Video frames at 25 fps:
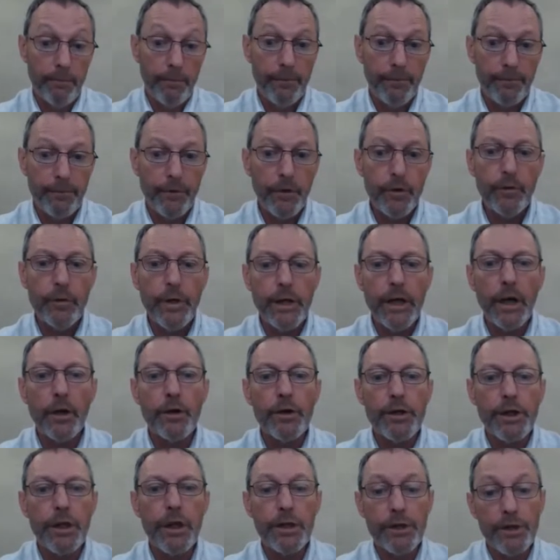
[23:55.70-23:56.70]
through
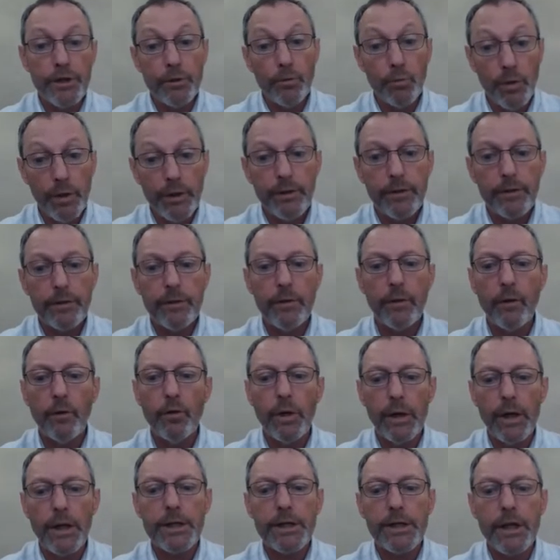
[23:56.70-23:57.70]
negotiation with
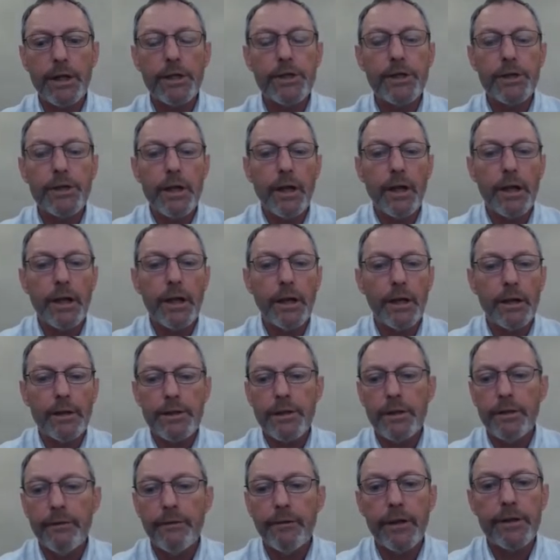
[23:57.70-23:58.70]
organizations like
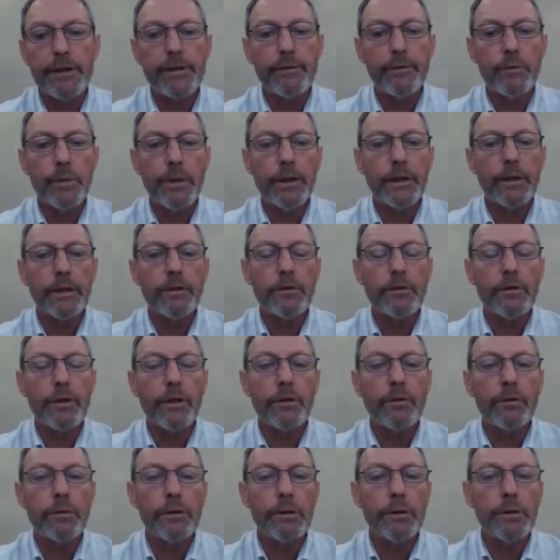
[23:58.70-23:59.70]
us, the Invasive Weed
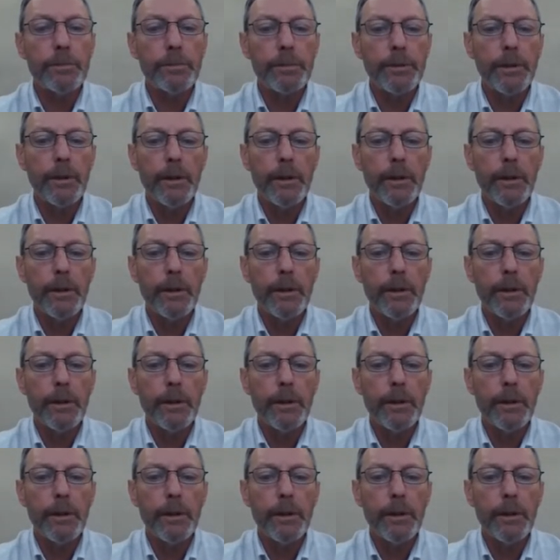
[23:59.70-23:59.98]
Control Group.